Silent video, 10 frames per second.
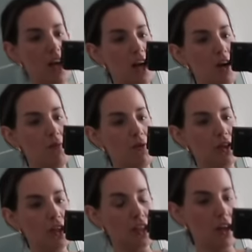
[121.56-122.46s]
Um,
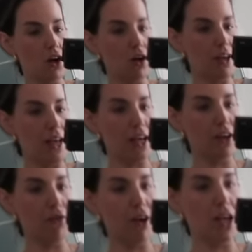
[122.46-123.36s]
just an Arket
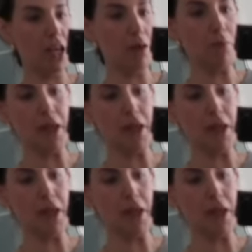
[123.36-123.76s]
grey